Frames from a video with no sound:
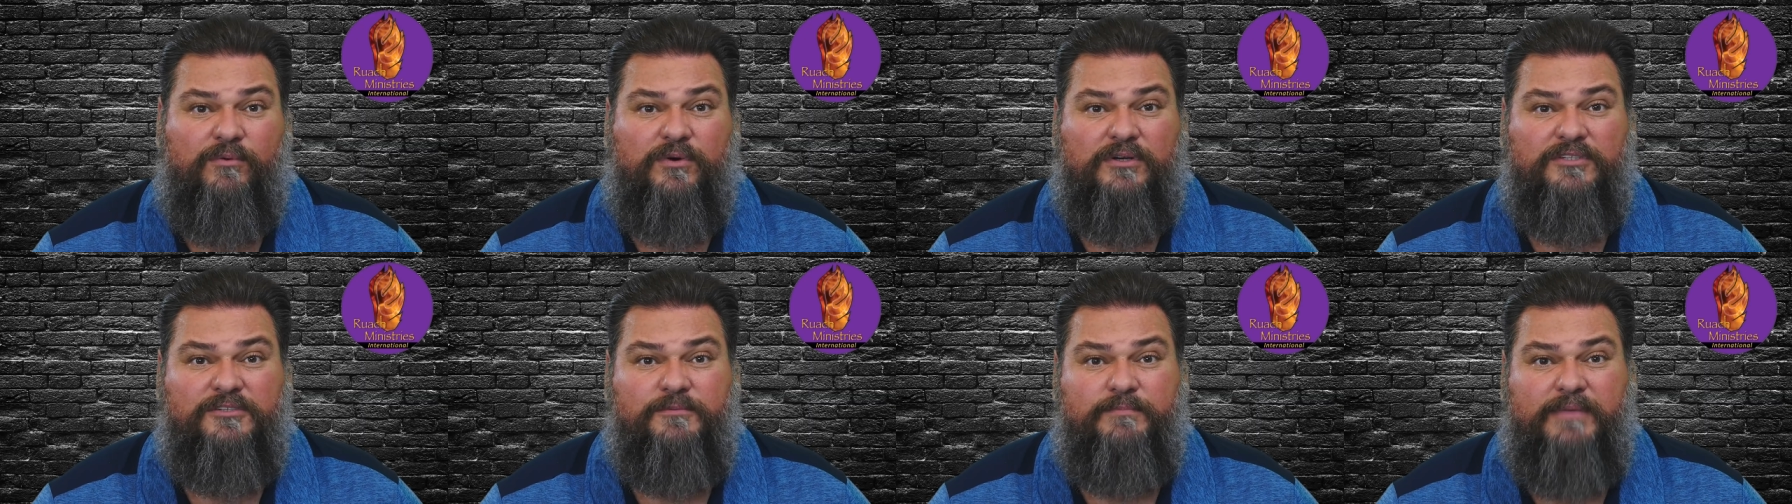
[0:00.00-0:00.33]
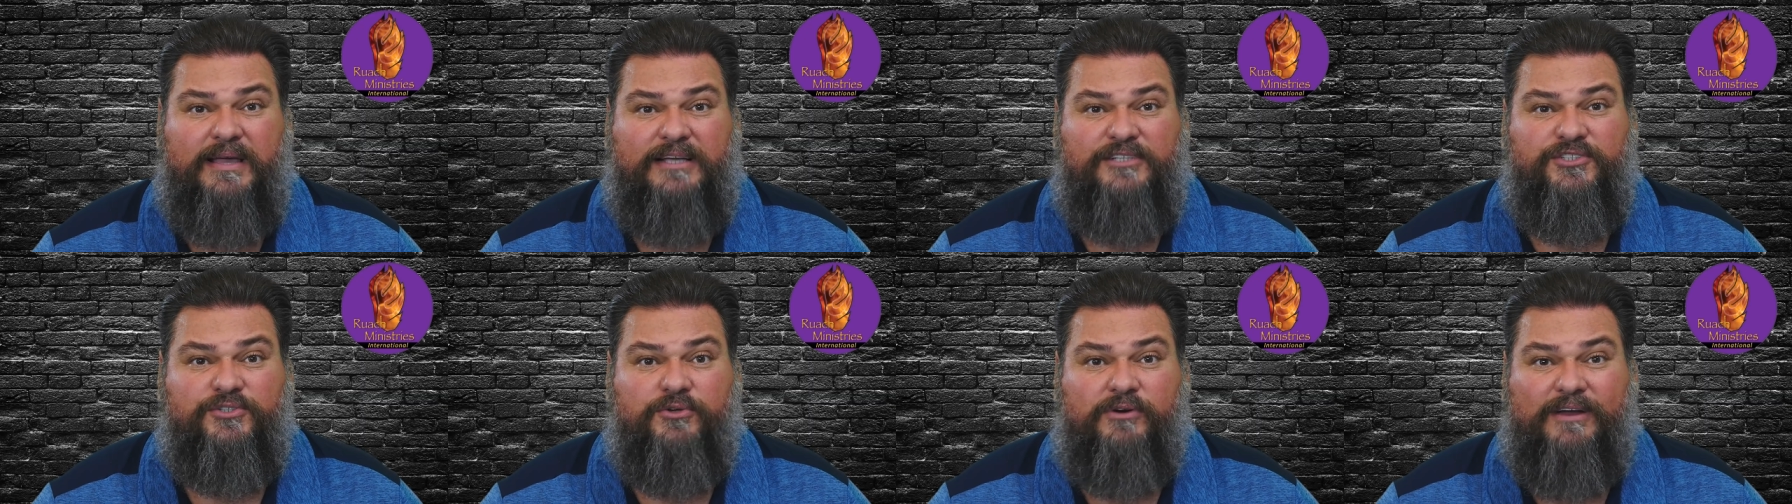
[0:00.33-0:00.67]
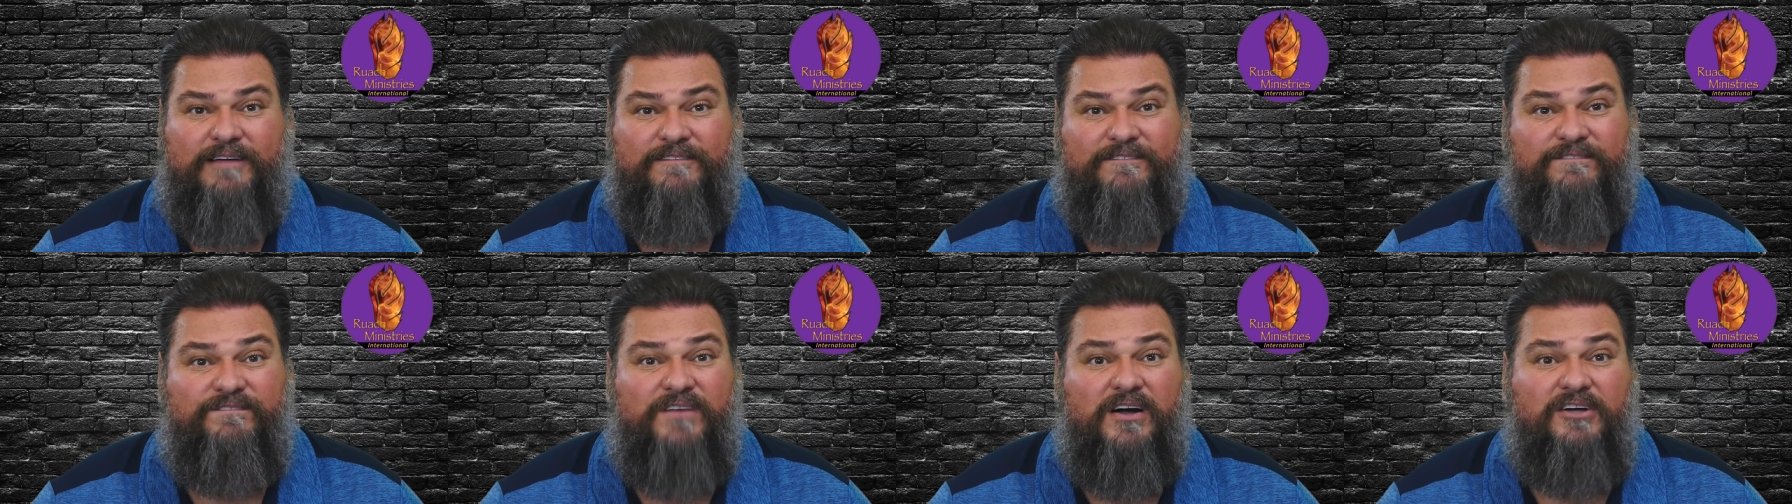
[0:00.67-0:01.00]
were to make sure
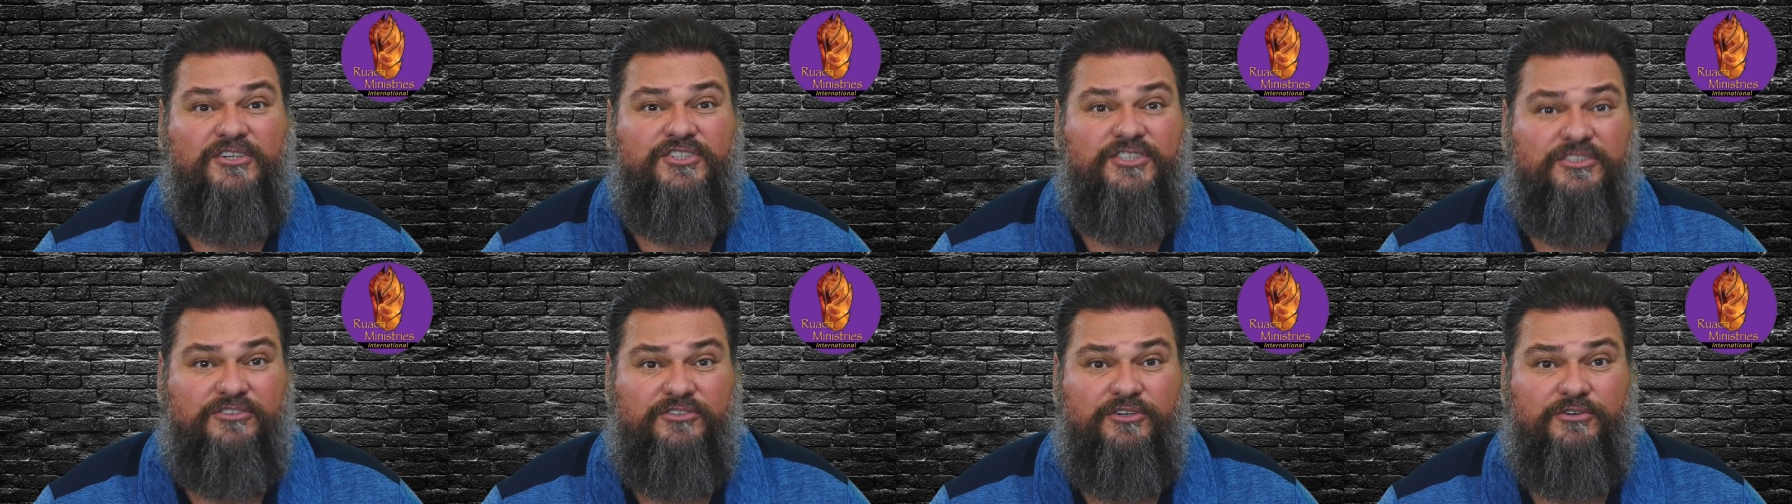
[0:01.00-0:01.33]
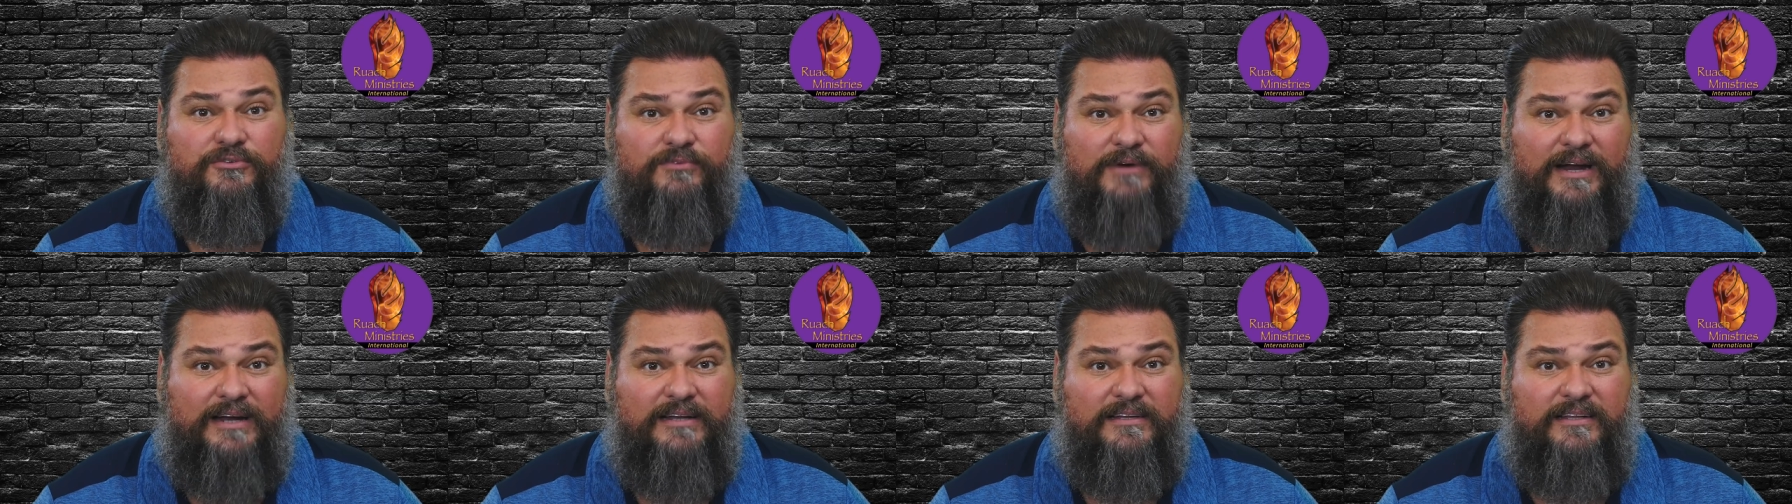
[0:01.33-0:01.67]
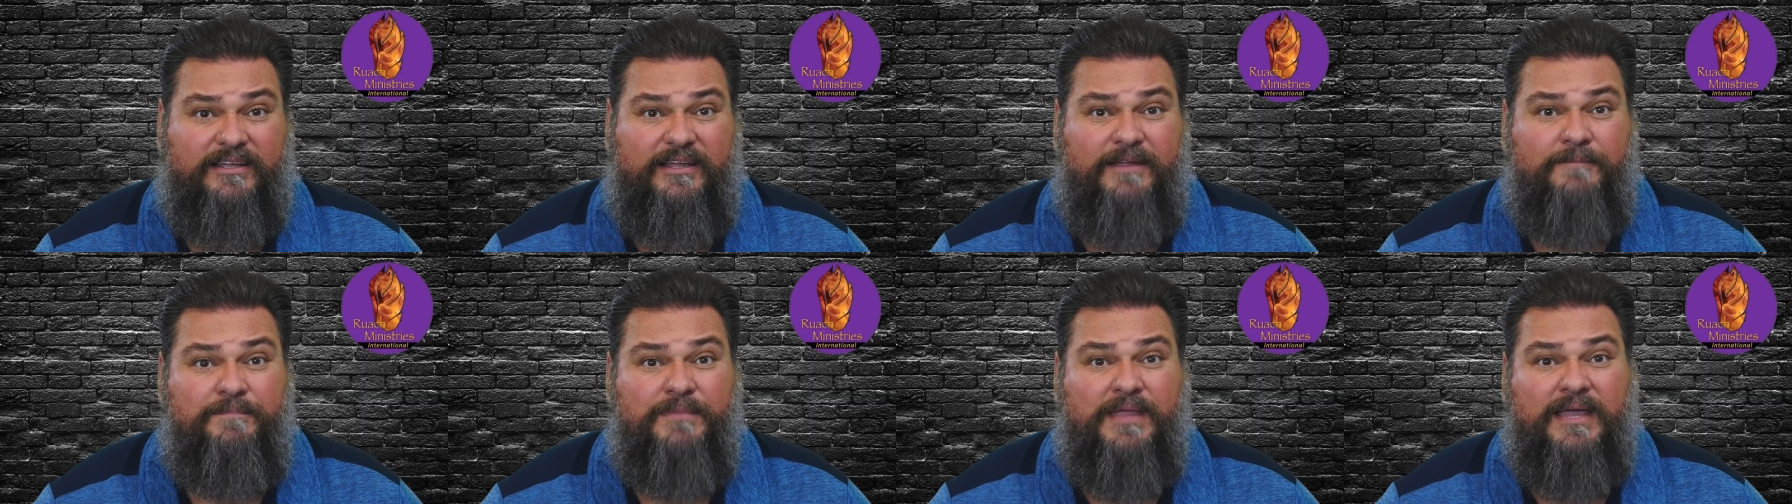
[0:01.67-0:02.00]
it functioned
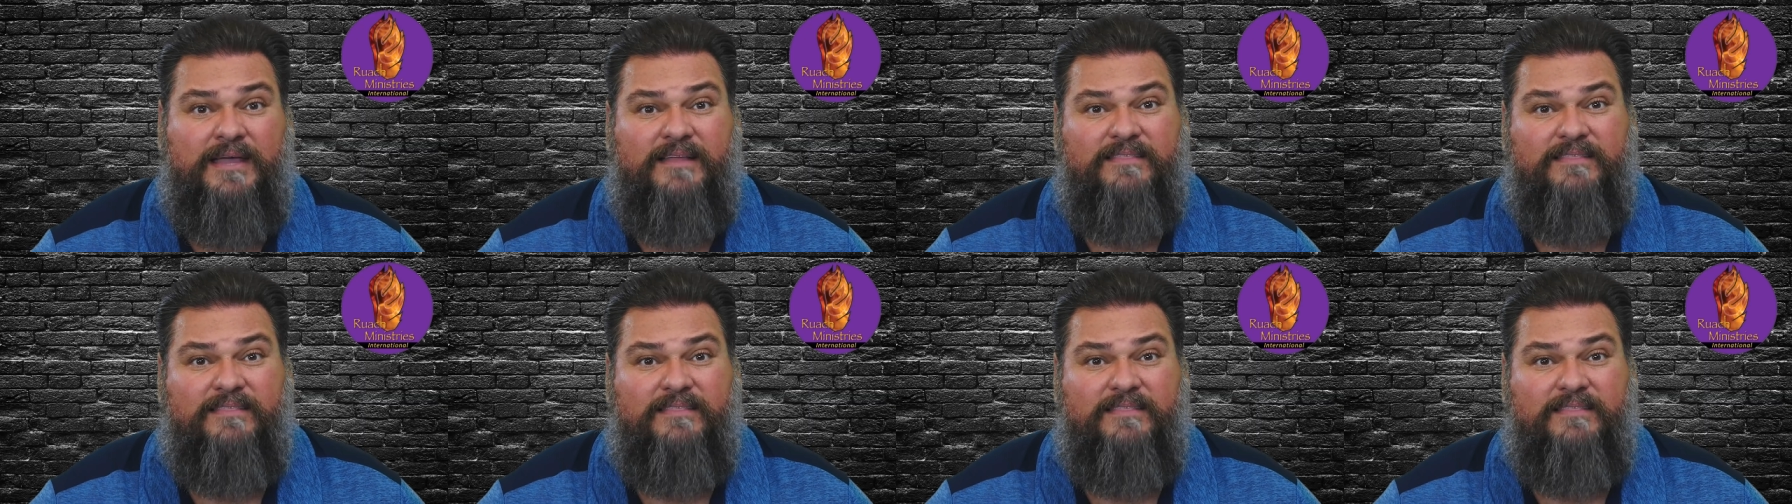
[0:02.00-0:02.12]
correctly,